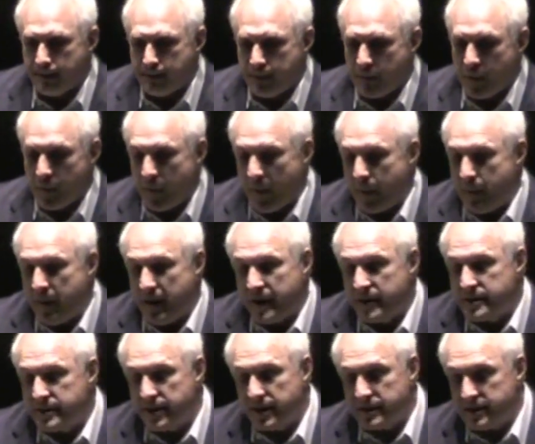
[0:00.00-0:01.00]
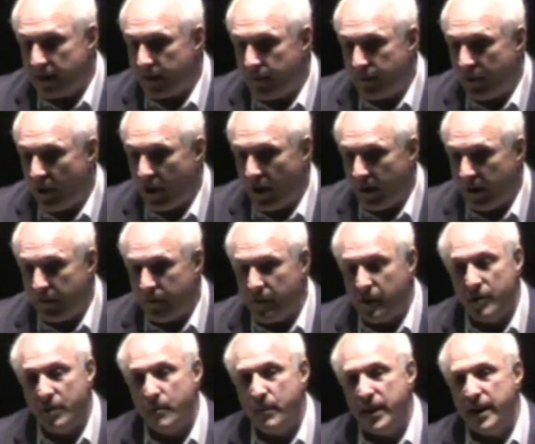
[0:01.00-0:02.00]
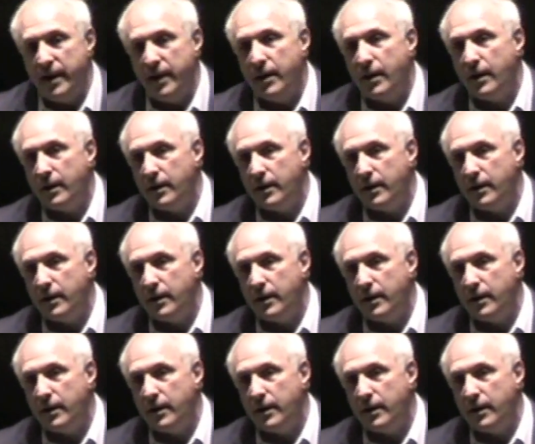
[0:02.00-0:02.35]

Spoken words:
One of my biggest things that I've done, even in the media,